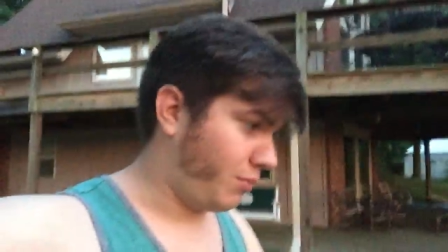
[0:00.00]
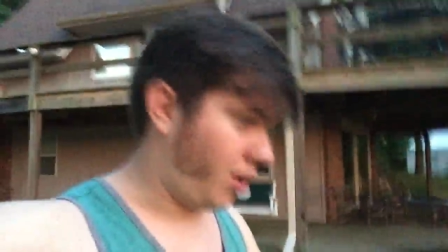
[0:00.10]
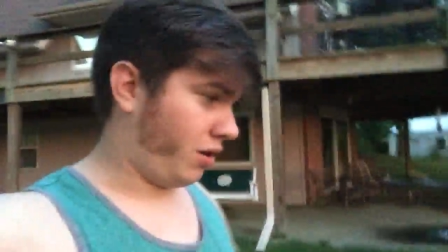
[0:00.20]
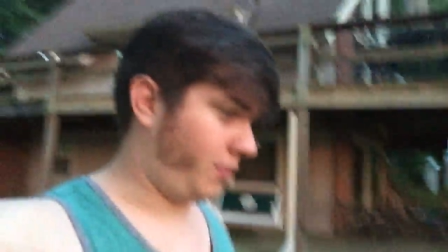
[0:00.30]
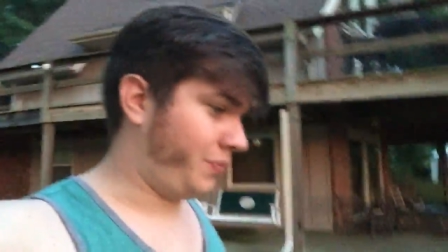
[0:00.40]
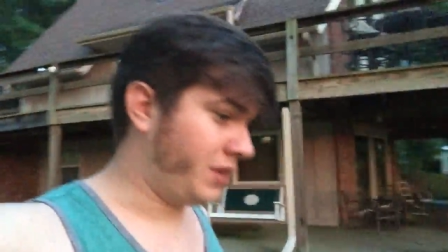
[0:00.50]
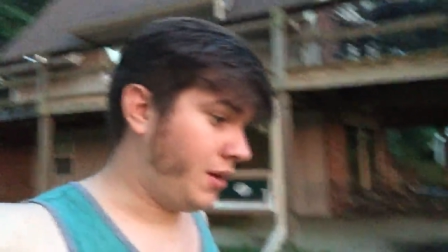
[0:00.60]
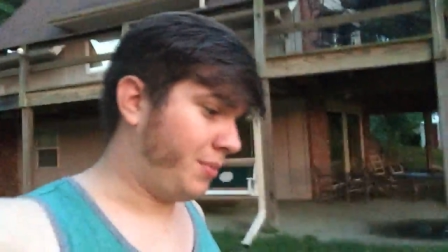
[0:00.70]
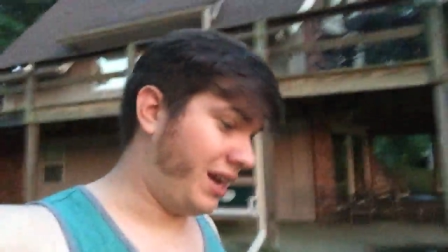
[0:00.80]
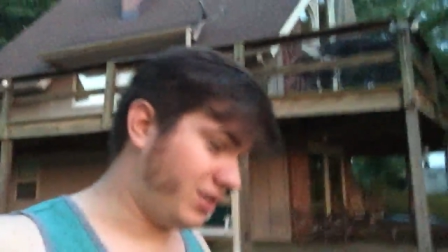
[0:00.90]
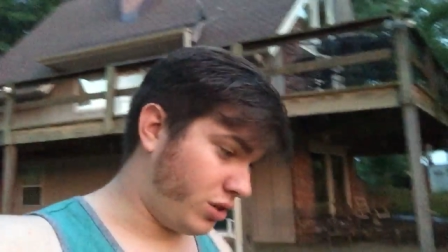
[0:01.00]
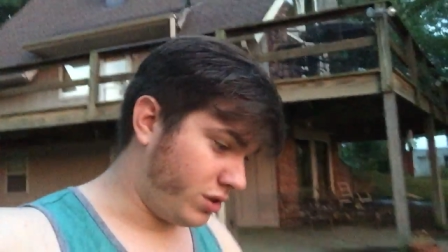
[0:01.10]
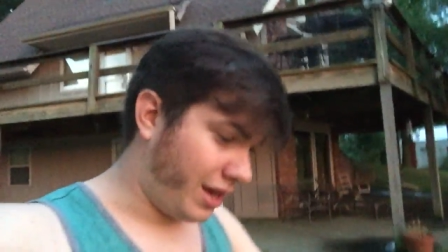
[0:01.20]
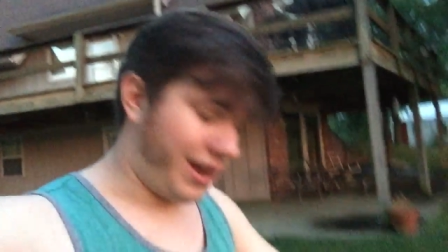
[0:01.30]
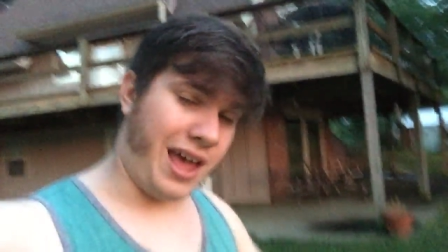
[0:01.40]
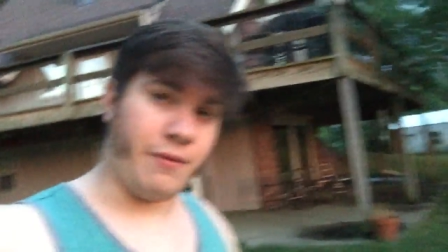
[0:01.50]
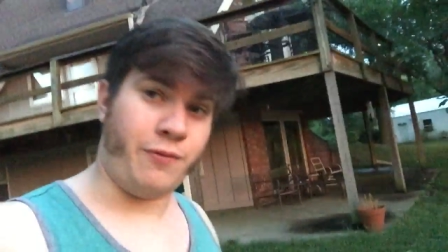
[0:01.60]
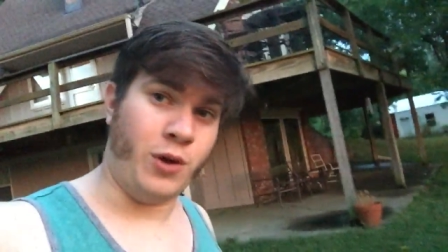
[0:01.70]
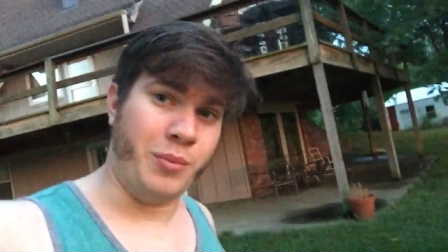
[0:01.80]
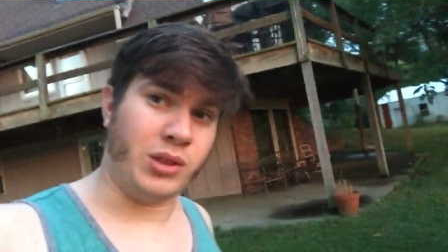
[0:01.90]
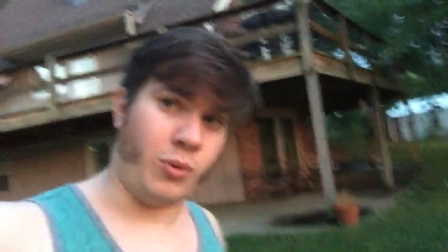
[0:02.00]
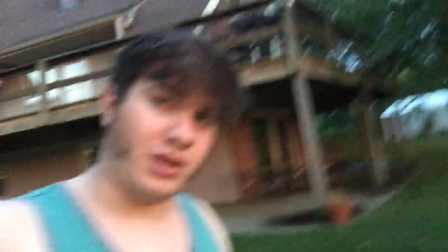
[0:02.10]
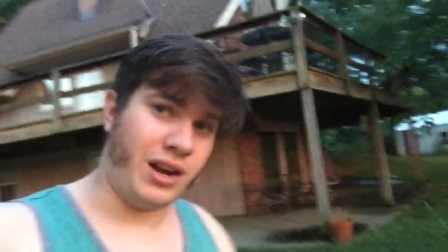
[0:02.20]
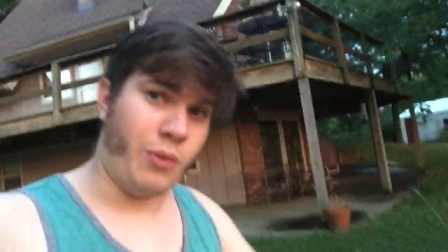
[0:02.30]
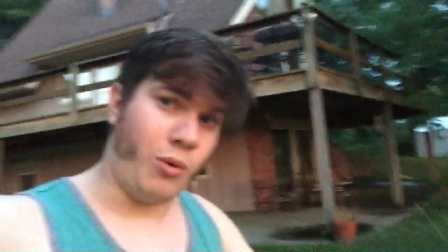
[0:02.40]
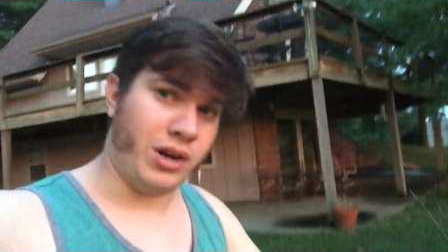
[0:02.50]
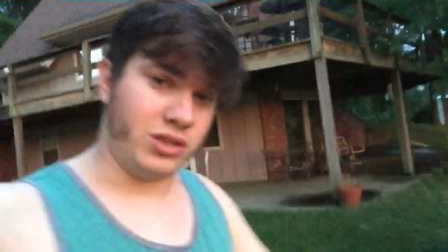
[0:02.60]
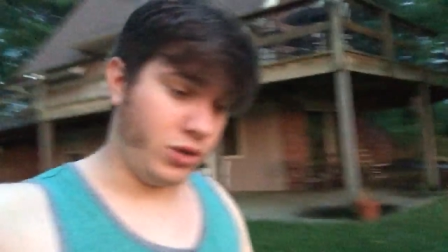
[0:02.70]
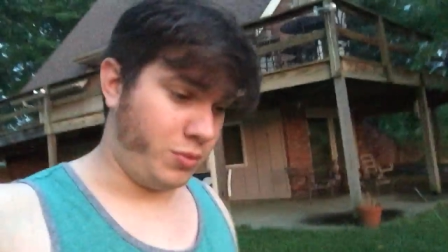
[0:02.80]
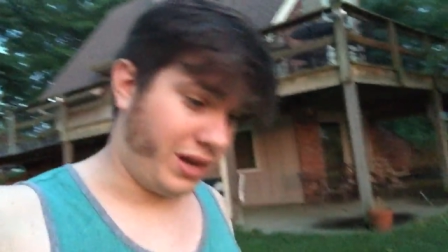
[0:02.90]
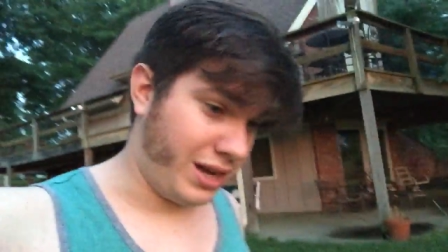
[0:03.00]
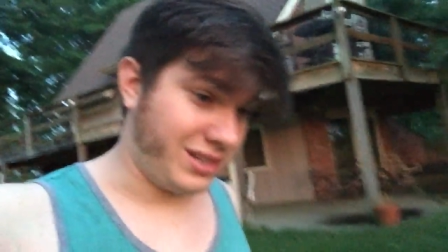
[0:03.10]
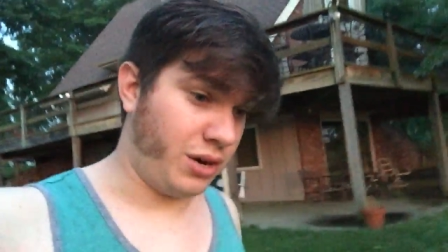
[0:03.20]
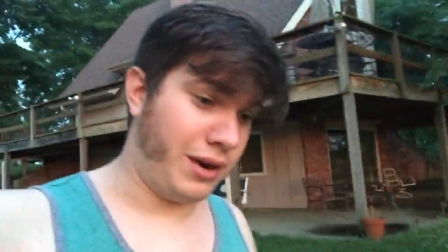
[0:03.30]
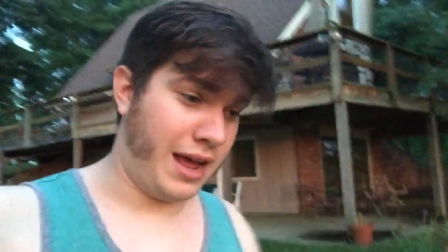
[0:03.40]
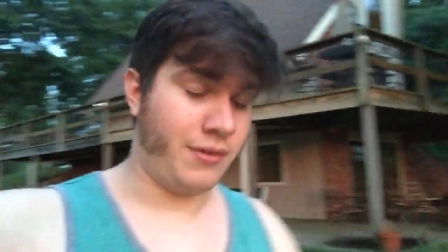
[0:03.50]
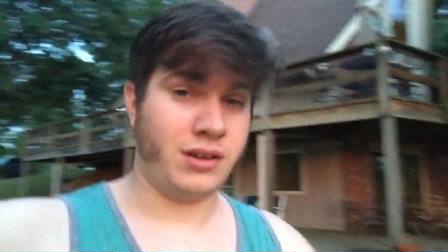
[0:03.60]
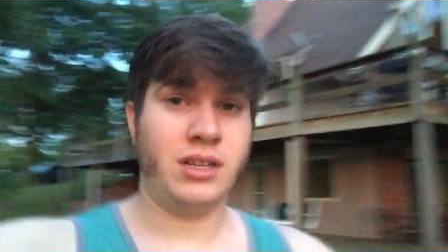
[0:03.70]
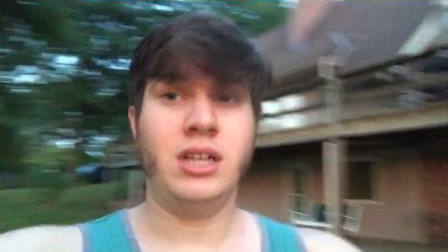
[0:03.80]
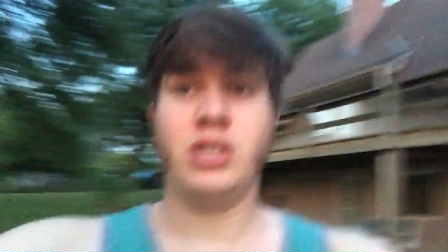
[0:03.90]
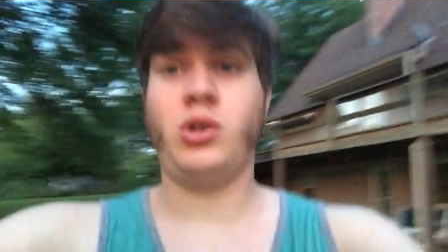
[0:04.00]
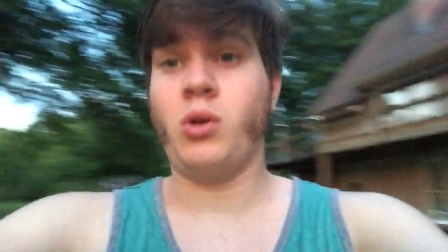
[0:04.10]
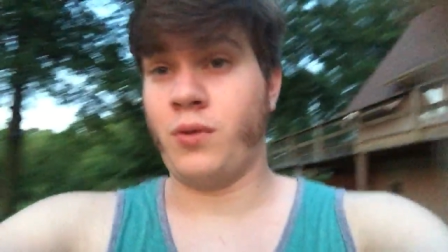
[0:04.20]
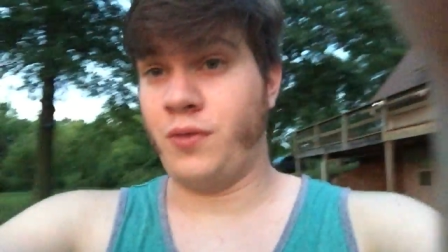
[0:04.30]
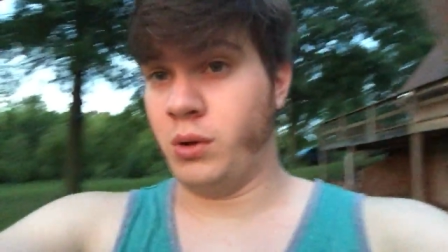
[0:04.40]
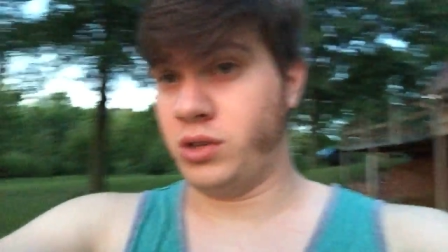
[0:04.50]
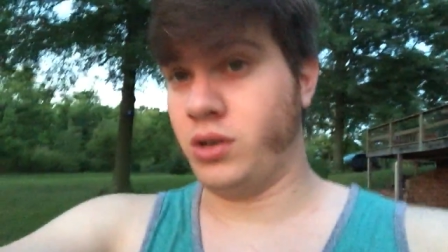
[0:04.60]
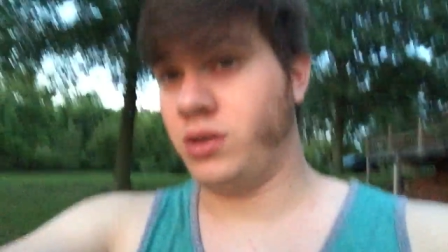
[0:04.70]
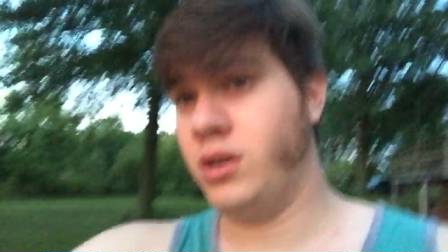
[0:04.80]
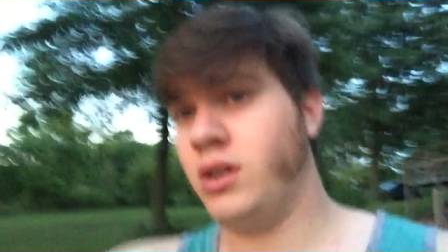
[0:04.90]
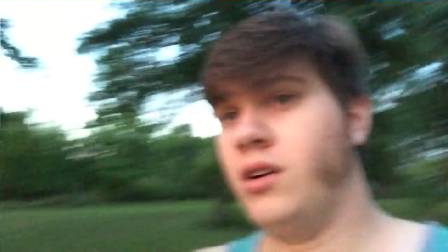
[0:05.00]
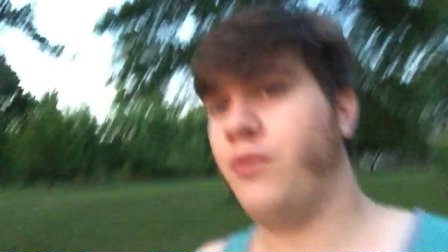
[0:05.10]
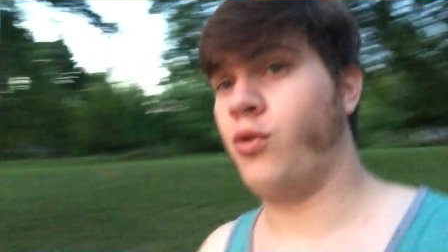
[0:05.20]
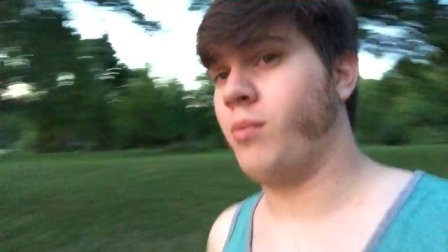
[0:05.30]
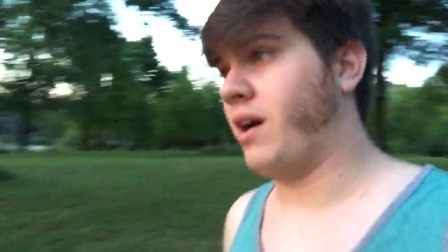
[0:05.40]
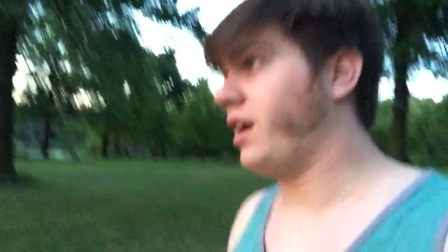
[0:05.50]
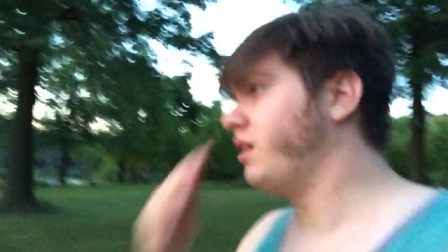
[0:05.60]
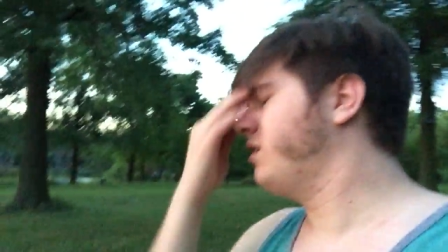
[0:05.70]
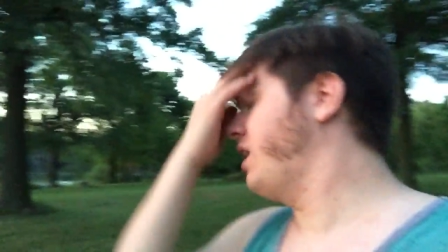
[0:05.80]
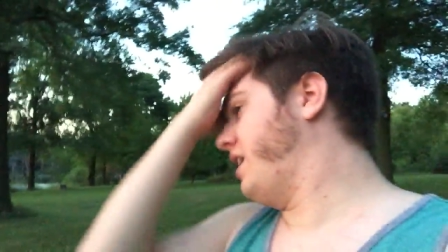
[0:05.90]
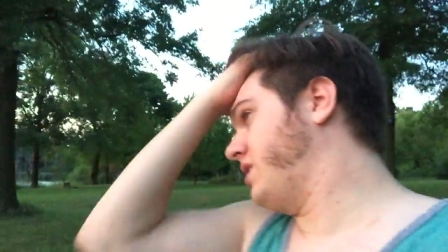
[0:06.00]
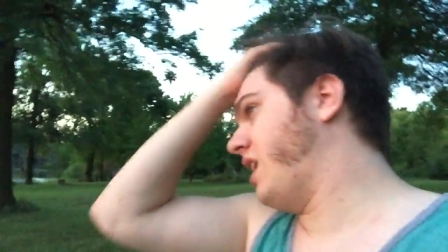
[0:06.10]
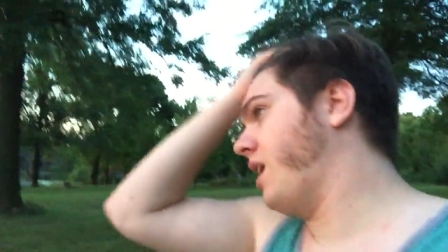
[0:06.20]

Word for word: tomorrow. But as it turns out, I can't film it the way that I wanted to because I don't have a solar filter for my nice